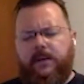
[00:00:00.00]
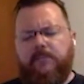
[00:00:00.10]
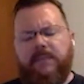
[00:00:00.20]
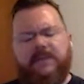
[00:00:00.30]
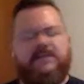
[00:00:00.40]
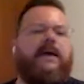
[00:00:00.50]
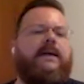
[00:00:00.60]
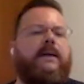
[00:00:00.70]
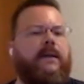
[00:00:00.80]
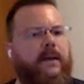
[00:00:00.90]

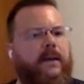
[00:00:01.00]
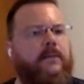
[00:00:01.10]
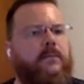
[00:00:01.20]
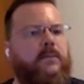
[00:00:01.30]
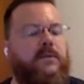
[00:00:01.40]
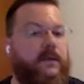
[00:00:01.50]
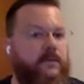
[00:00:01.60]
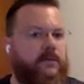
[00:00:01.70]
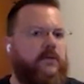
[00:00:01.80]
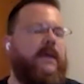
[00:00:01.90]
mid-stack inlining, which I
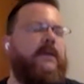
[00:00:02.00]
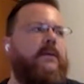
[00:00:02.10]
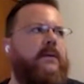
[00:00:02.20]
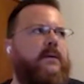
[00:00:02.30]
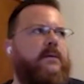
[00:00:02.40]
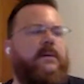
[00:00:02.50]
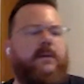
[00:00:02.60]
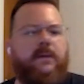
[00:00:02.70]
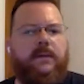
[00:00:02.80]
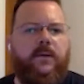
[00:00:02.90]
can talk about in
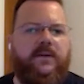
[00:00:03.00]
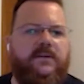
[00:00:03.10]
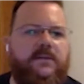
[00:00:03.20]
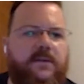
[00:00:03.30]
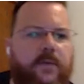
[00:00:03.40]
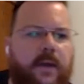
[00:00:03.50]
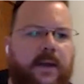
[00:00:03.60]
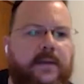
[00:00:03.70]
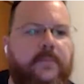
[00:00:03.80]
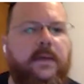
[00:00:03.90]
the questions if you
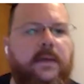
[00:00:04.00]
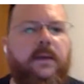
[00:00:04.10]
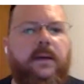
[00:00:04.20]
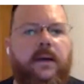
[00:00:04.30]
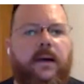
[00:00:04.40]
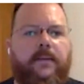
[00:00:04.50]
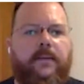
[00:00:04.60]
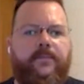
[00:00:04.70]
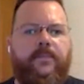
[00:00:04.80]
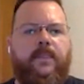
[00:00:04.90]
like,
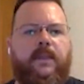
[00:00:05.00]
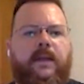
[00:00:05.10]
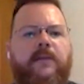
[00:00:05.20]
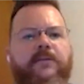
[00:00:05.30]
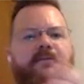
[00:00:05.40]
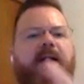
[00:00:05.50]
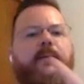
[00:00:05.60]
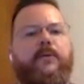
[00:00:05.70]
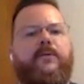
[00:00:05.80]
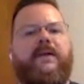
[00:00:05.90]
is far
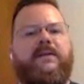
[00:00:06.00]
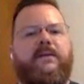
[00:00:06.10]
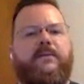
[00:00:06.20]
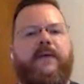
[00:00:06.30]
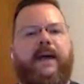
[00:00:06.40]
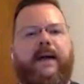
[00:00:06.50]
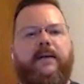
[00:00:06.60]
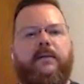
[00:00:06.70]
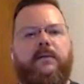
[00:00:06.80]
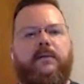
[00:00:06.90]
more effective
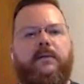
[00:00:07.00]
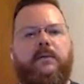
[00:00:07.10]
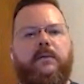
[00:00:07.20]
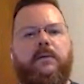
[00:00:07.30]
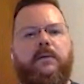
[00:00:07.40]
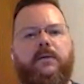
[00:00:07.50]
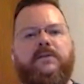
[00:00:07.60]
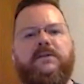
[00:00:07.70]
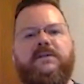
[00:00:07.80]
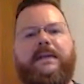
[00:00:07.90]
at not
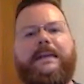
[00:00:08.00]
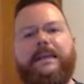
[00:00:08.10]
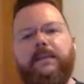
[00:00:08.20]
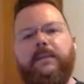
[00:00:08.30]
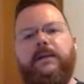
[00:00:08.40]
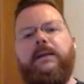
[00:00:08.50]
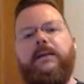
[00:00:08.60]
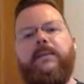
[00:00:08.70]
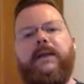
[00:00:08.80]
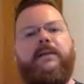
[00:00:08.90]
just
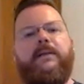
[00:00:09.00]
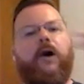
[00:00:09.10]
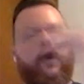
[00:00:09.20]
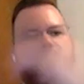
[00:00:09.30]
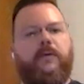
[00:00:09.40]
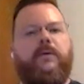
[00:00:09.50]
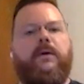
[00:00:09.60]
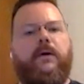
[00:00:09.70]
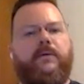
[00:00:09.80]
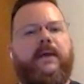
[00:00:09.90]
eliminating
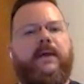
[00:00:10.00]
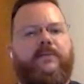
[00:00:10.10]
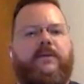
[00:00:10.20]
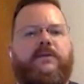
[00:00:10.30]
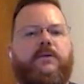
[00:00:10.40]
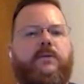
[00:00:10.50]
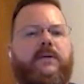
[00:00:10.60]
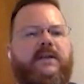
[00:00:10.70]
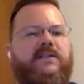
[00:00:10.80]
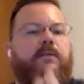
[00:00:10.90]
overhead of function
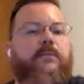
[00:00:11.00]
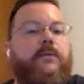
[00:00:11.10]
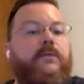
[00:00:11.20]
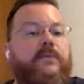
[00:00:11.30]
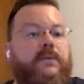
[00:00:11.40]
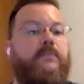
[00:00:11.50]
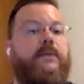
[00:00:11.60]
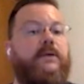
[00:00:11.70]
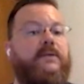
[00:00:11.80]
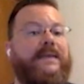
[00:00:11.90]
call. It actually removes them
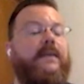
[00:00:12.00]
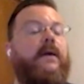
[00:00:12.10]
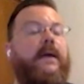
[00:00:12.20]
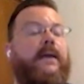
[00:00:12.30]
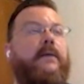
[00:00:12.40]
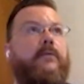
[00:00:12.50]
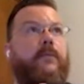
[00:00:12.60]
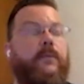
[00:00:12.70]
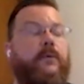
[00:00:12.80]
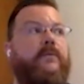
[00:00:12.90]
because inlining
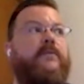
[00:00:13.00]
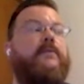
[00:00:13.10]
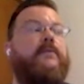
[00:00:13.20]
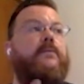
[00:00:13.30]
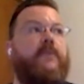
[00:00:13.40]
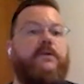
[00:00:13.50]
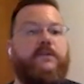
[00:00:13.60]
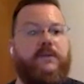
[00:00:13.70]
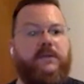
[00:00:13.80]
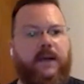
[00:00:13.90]
removes
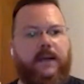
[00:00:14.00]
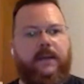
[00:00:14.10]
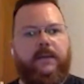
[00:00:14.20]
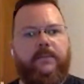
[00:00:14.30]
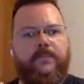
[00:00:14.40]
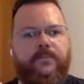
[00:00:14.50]
functions entirely.